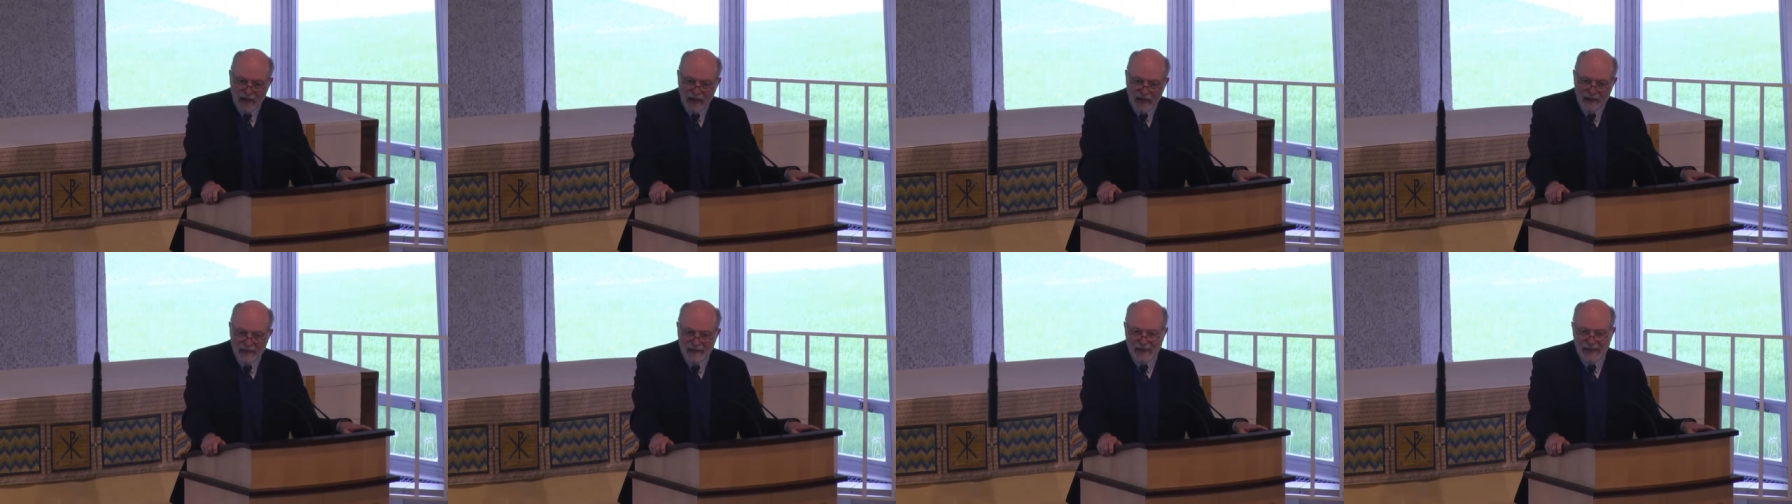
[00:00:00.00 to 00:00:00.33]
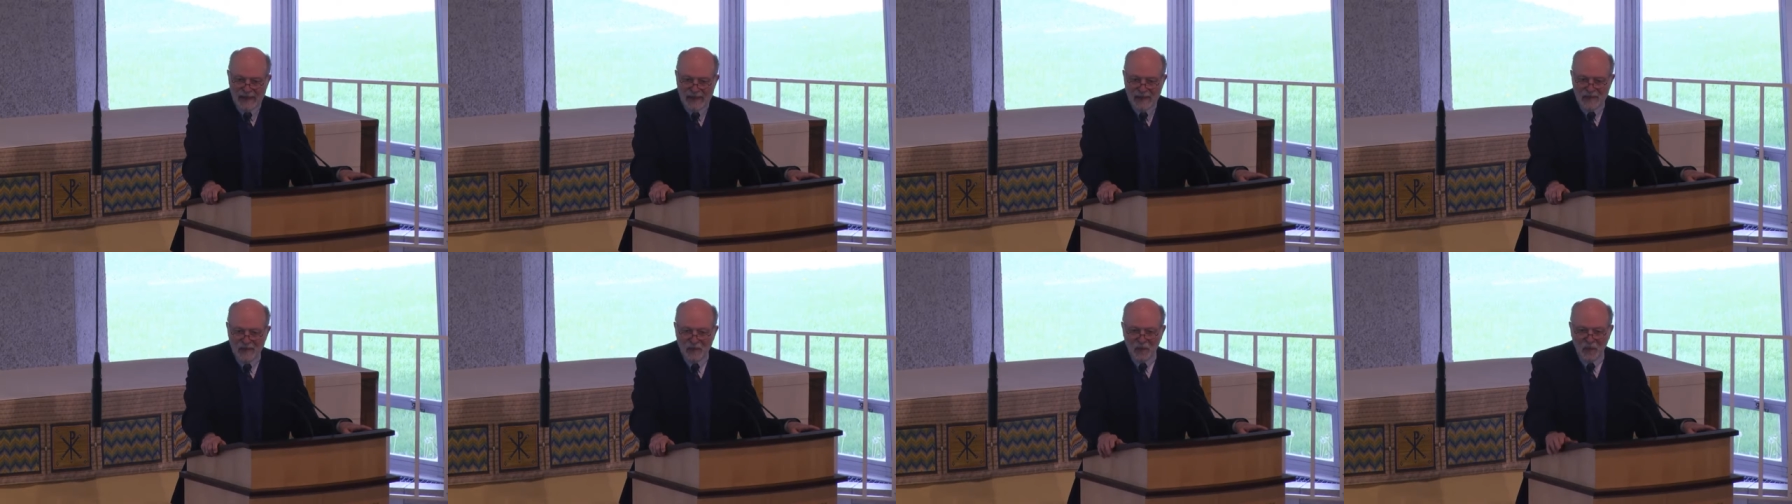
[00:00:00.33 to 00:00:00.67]
And
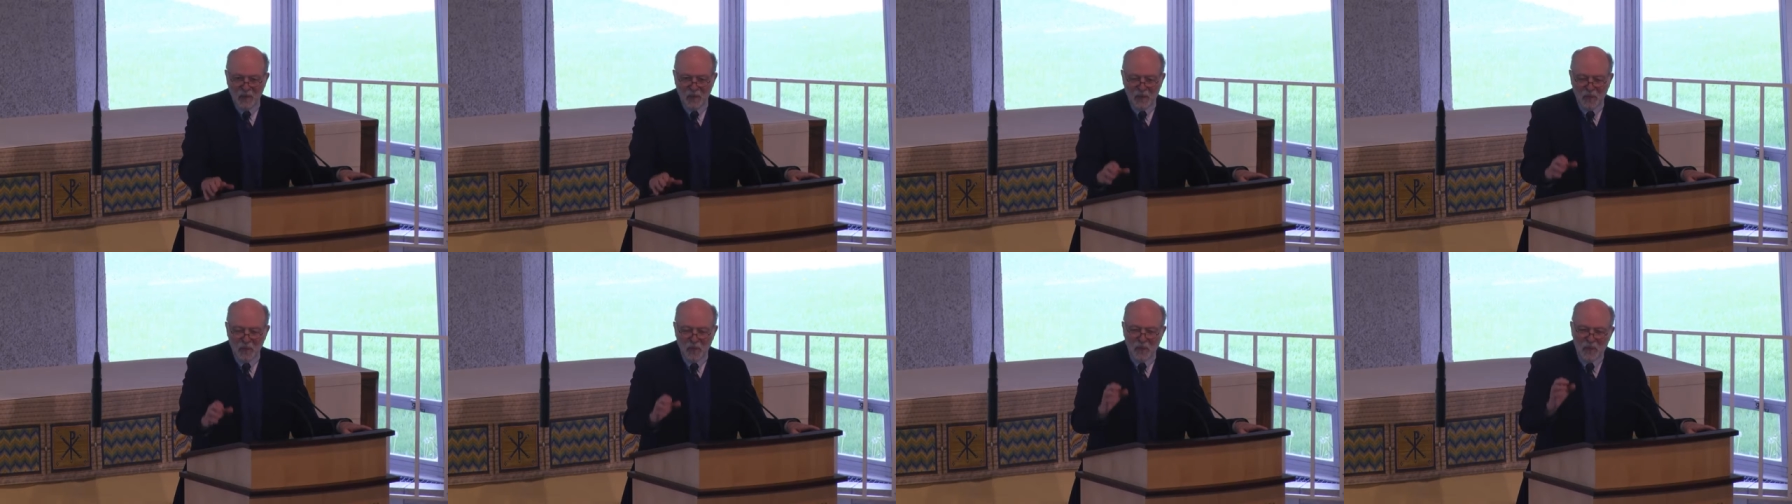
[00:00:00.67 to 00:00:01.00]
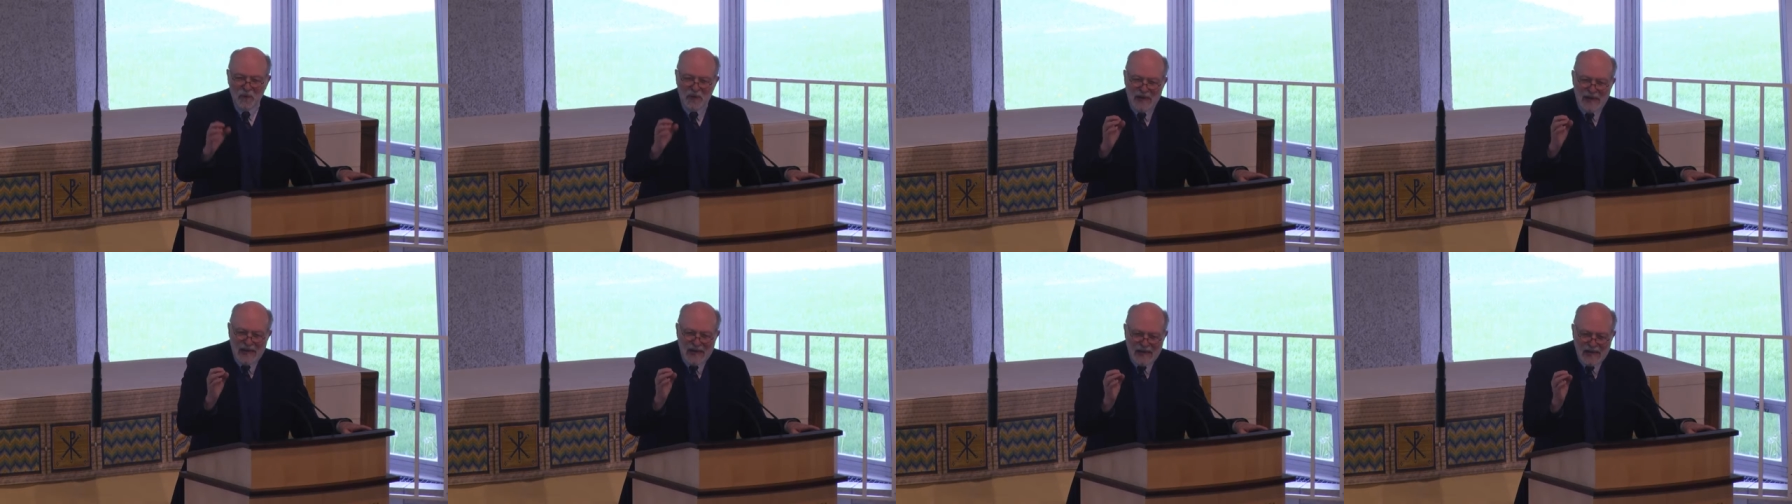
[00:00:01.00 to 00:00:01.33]
then
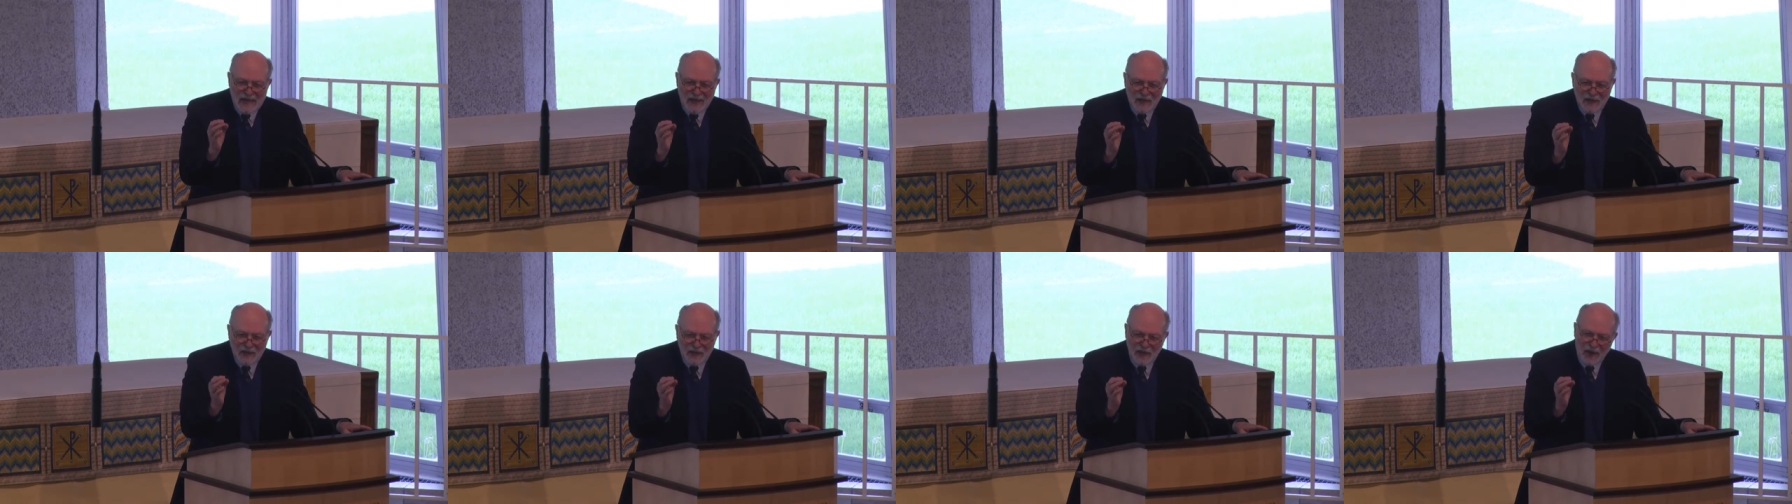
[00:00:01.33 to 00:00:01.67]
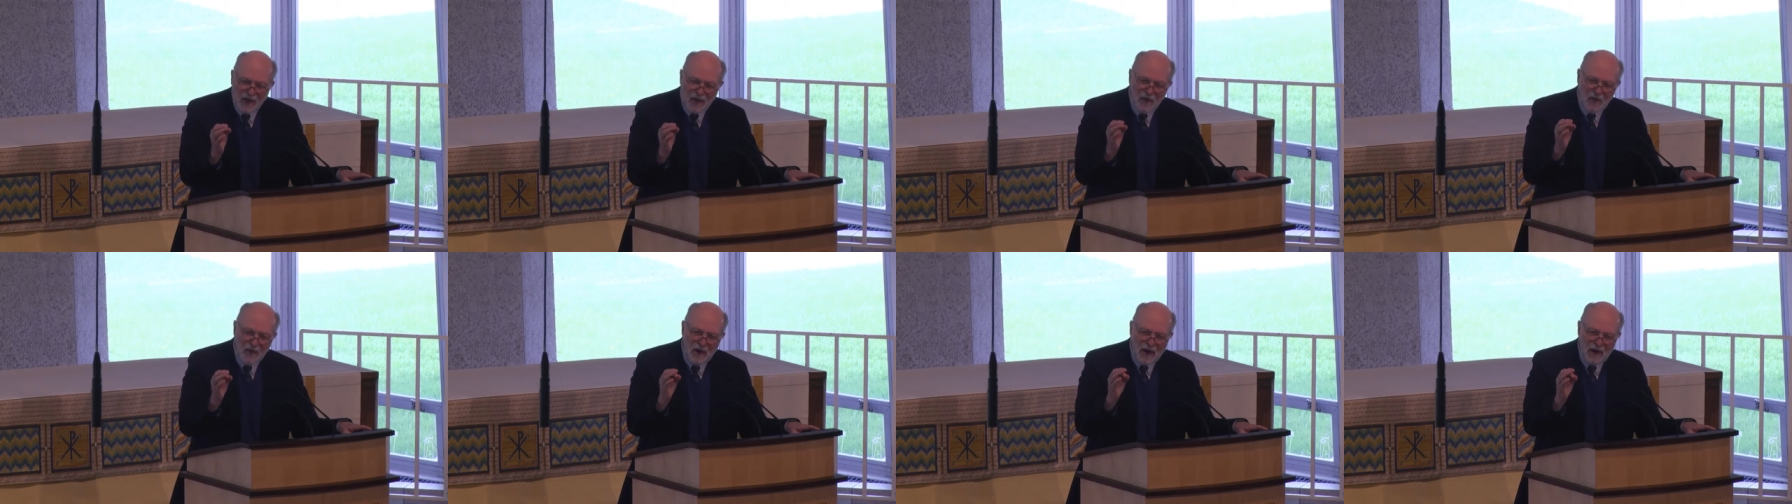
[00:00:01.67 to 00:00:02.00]
we
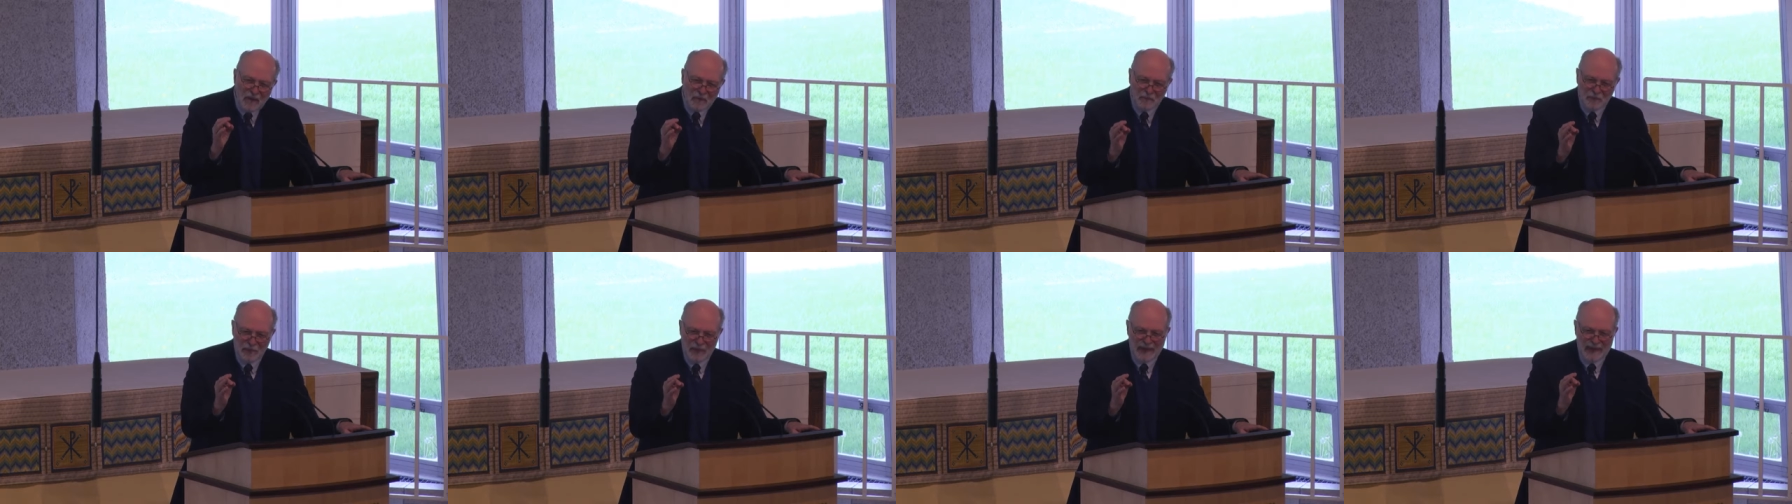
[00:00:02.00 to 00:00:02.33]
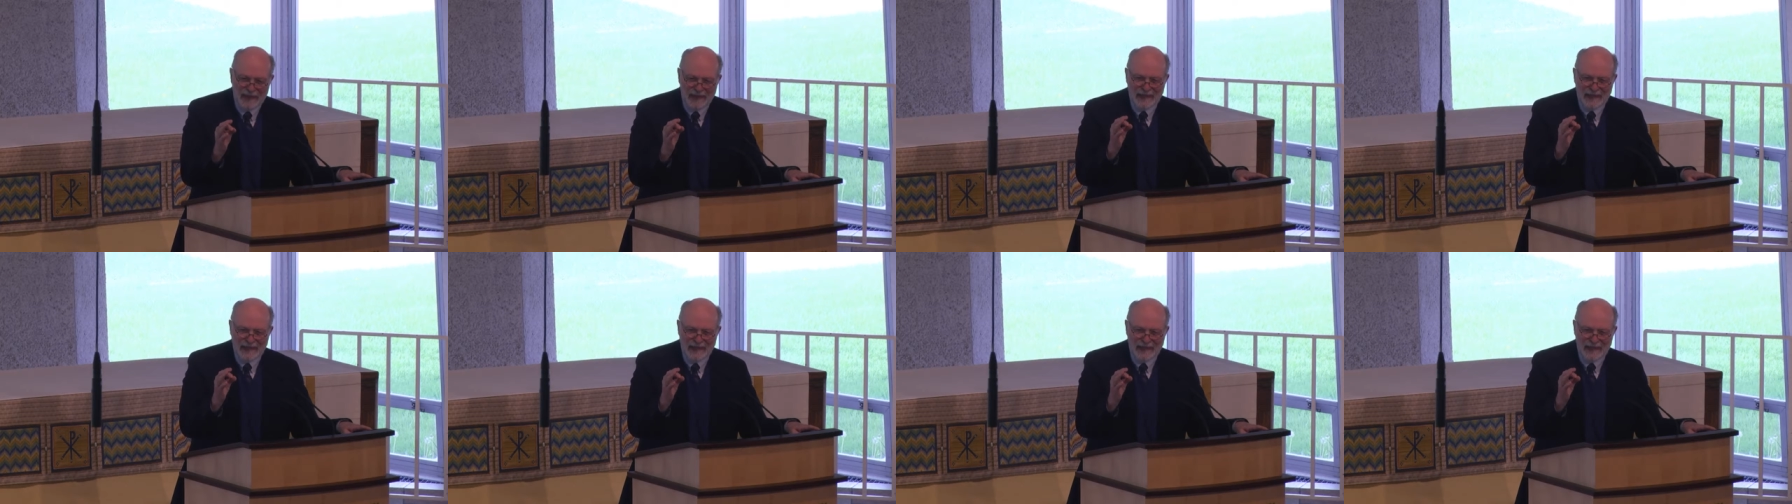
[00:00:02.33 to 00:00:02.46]
show up